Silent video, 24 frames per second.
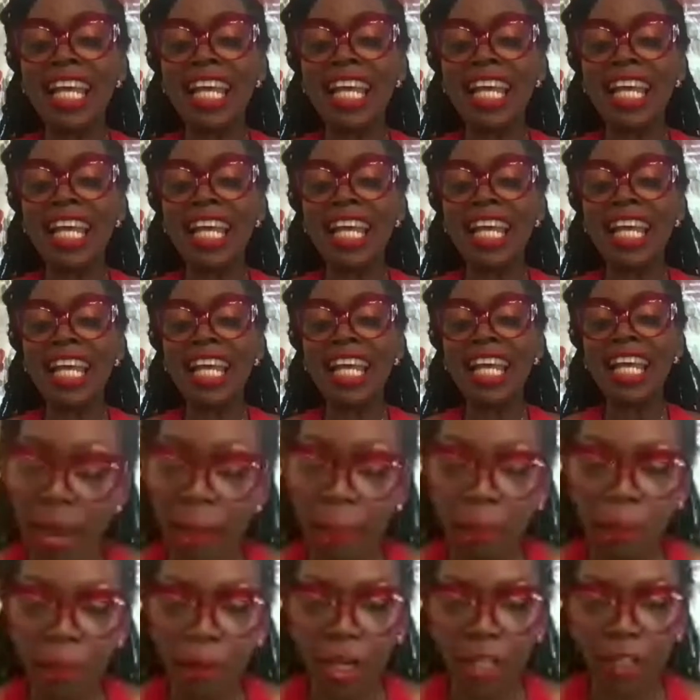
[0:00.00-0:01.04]
It's very
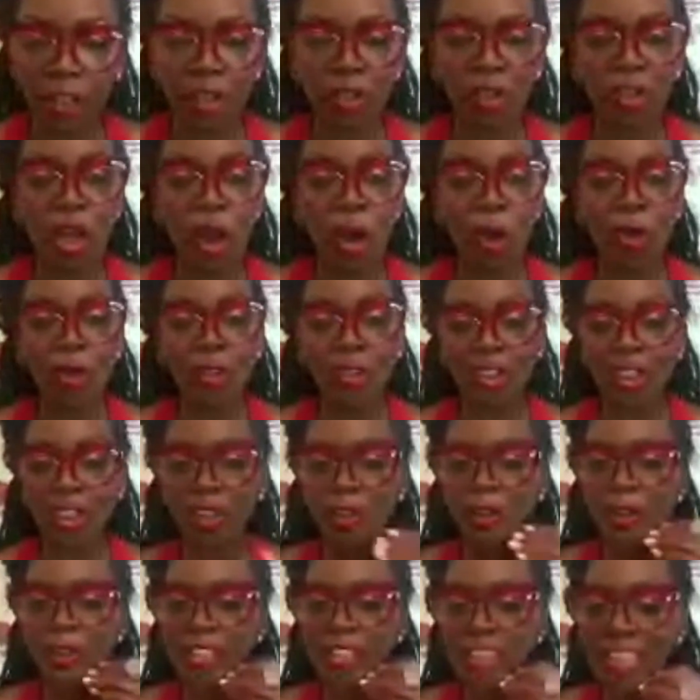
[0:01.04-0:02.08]
important. You know, did
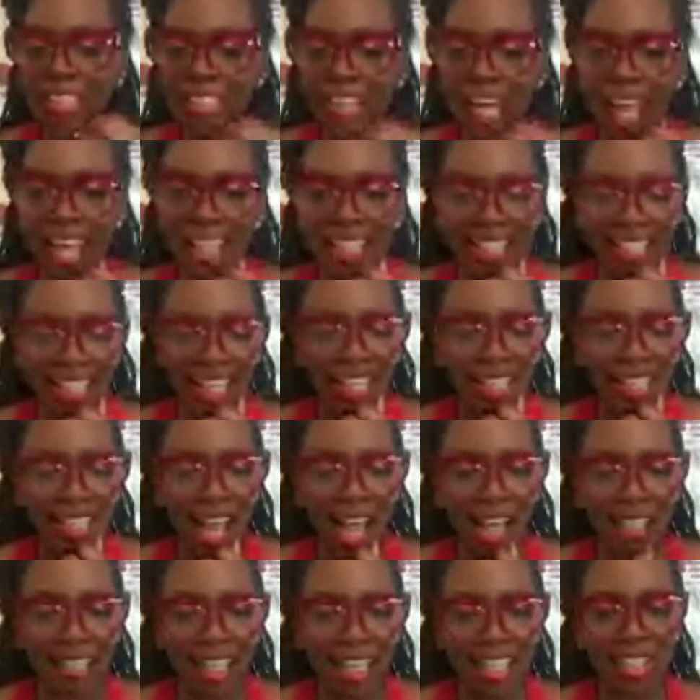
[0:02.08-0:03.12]
you see that
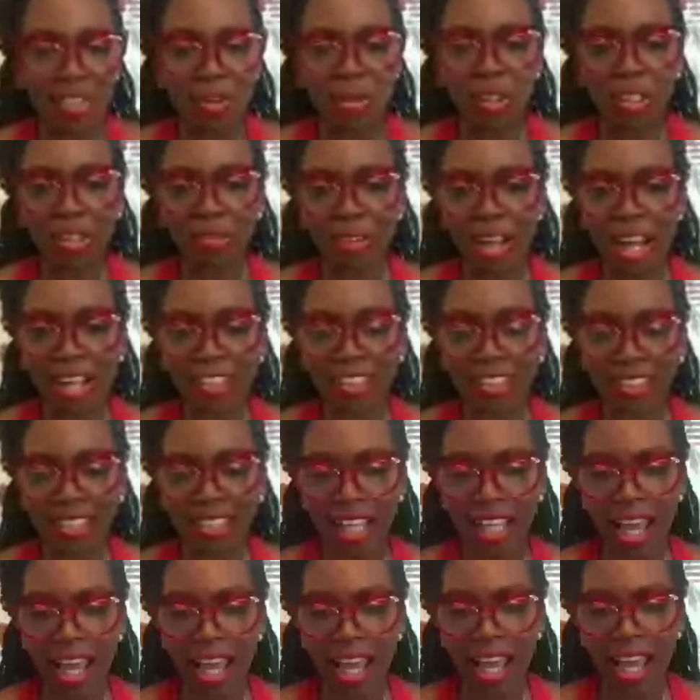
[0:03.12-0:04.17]
TikTok that's going around and
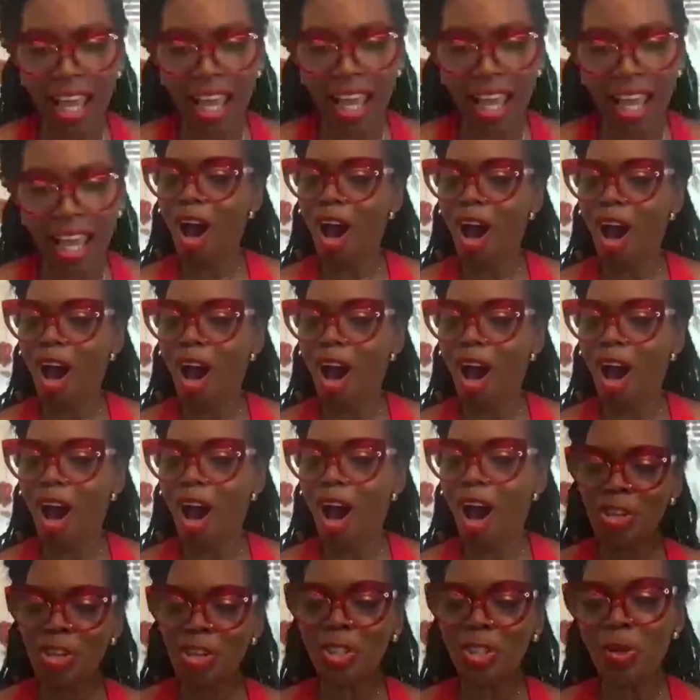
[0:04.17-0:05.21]
say, "Oh, girl,
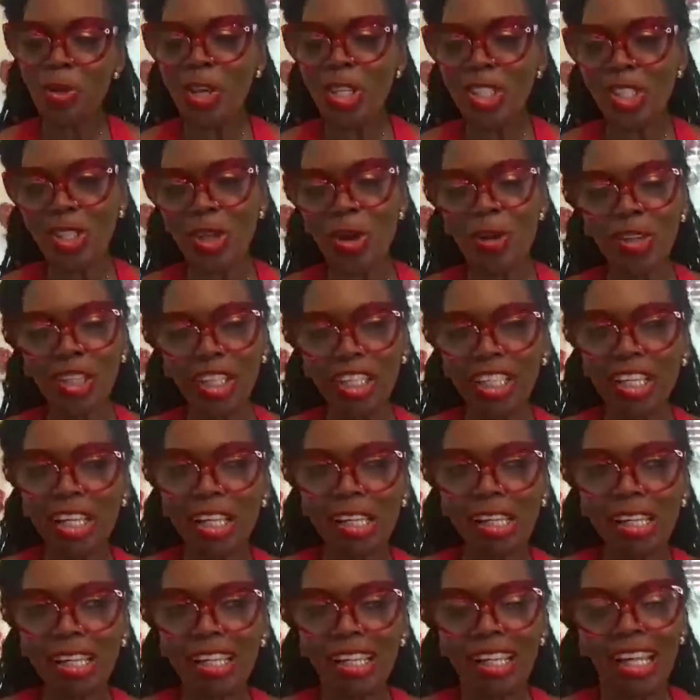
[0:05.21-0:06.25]
you doing so
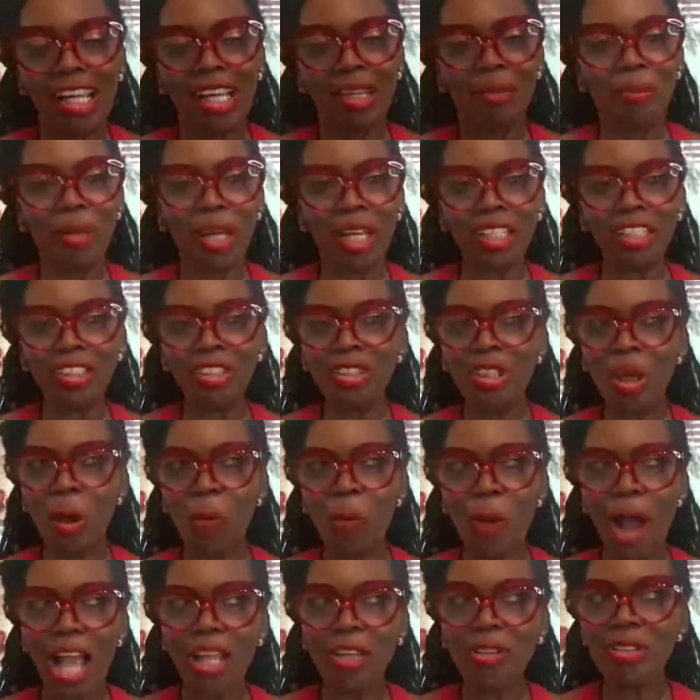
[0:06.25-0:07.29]
good, but you know
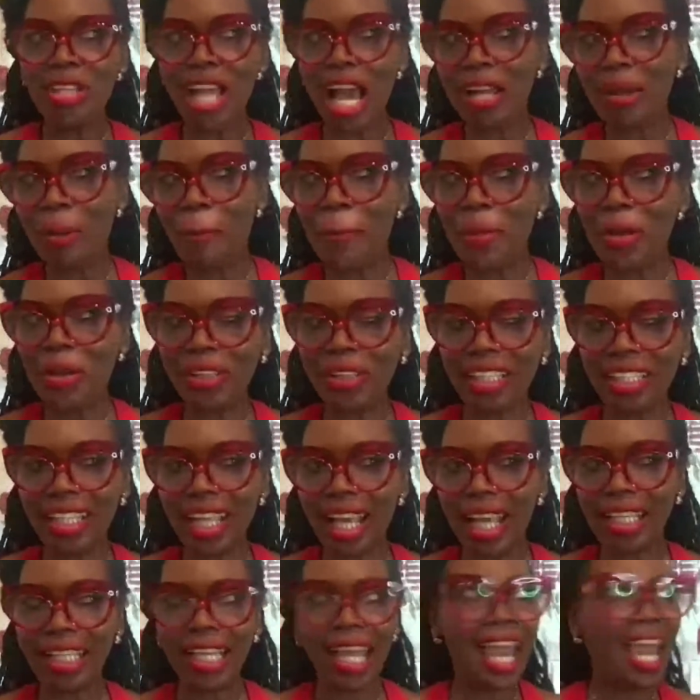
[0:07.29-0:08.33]
why you not a
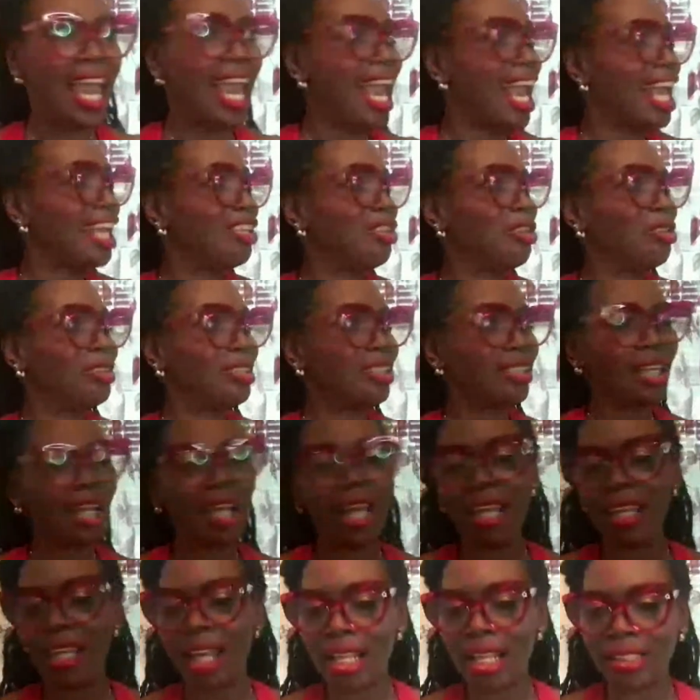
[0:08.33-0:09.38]
millionaire yet?" And you said,
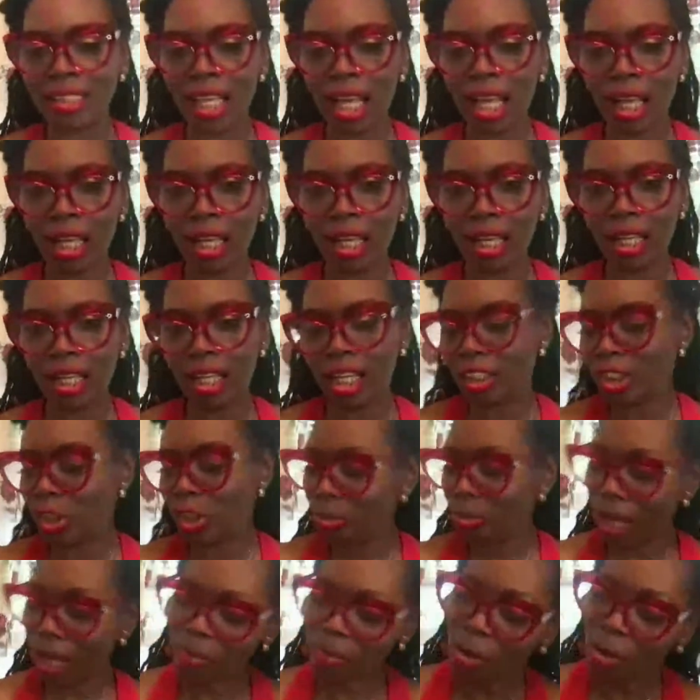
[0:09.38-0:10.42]
and they say, "Cause
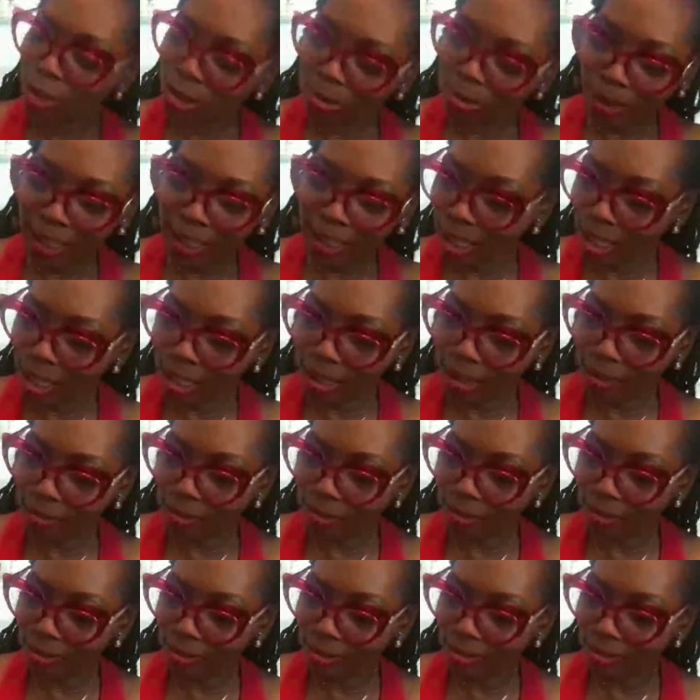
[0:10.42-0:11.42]
you ain't post my stuff."